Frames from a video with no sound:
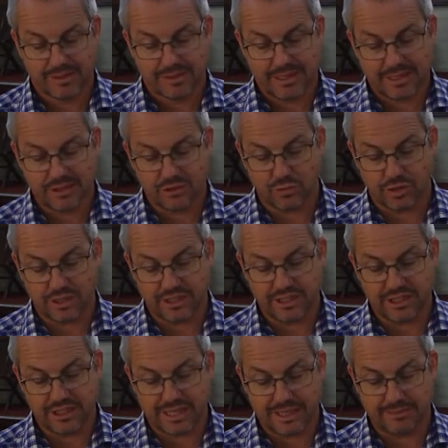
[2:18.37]
That is why she
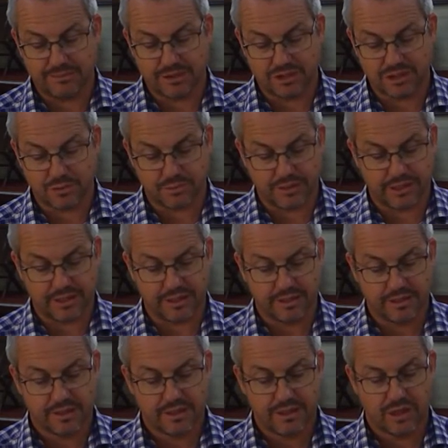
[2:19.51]
named the spring,
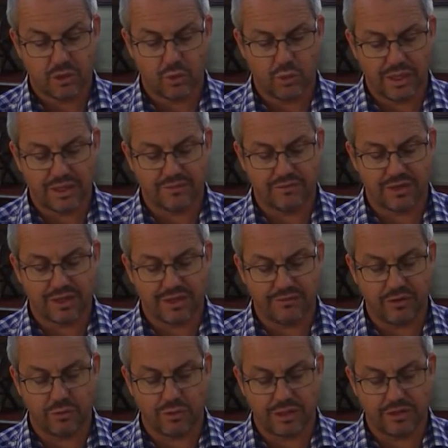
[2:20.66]
"A well of the
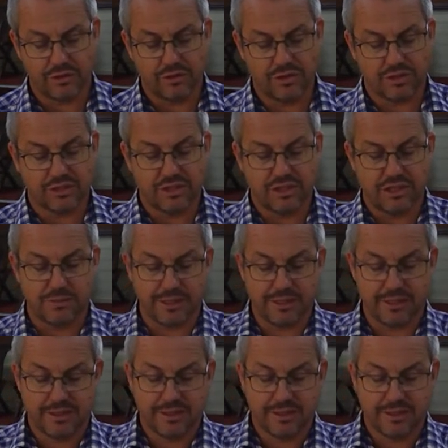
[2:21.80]
living one who sees me."